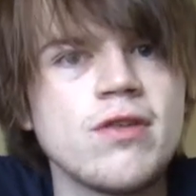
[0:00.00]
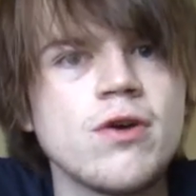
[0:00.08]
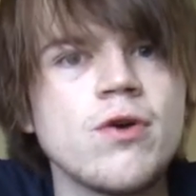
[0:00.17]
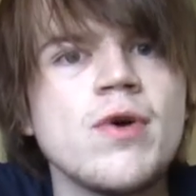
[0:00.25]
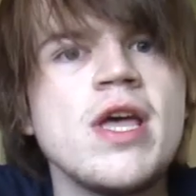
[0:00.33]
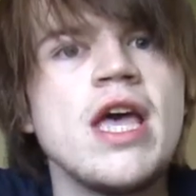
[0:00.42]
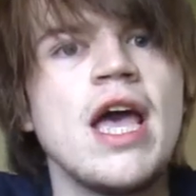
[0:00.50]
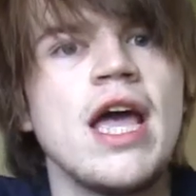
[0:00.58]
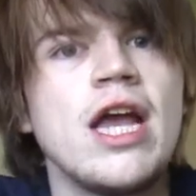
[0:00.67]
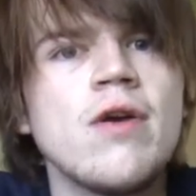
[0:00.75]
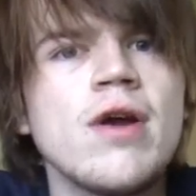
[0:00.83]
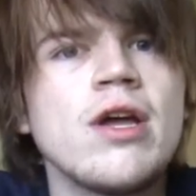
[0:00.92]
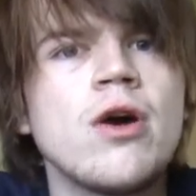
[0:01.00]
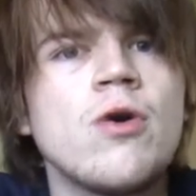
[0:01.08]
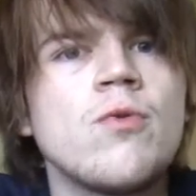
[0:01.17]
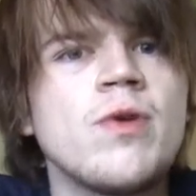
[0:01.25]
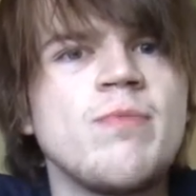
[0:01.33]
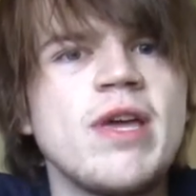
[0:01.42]
So here I
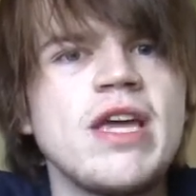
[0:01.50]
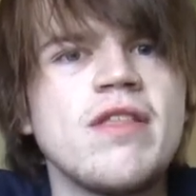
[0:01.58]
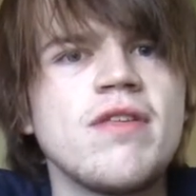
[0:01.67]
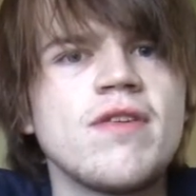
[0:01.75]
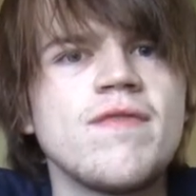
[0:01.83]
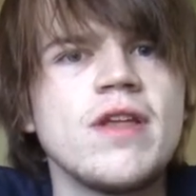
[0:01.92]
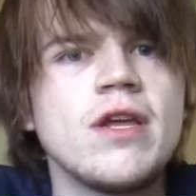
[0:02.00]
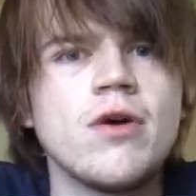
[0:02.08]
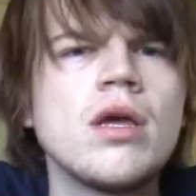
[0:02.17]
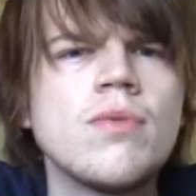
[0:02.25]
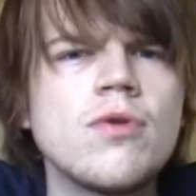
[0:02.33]
go remaking this video.